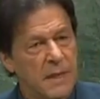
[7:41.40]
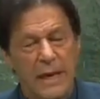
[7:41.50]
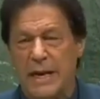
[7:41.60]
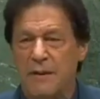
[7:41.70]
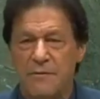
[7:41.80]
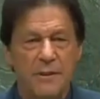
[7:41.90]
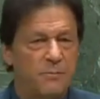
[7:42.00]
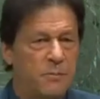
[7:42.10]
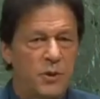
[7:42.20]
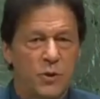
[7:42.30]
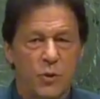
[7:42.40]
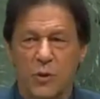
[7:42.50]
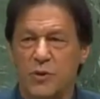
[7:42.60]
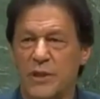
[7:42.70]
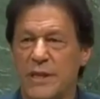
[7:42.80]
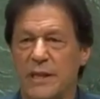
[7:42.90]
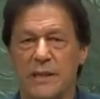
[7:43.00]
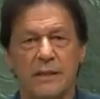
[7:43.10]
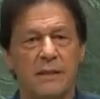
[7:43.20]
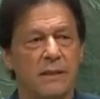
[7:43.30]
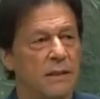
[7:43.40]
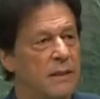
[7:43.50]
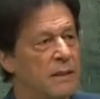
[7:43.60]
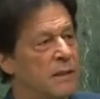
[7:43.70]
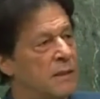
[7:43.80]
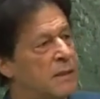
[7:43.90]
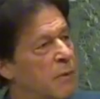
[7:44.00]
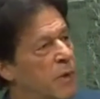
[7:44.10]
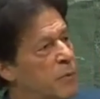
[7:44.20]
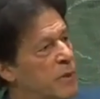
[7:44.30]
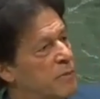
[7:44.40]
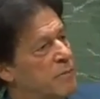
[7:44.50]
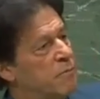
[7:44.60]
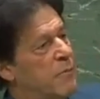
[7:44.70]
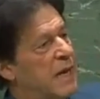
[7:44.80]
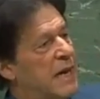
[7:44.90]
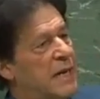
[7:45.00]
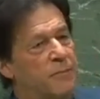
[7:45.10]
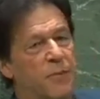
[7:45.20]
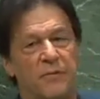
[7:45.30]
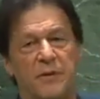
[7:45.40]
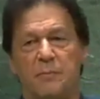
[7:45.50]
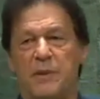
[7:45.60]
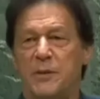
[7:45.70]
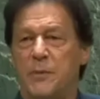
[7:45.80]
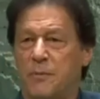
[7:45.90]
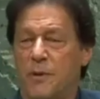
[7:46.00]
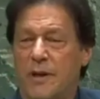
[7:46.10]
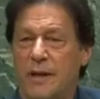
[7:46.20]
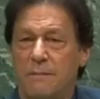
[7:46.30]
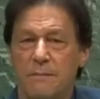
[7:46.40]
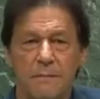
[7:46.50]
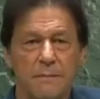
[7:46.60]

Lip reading: And every 2 or 3 years, someone would malign our Prophet, peace be upon him.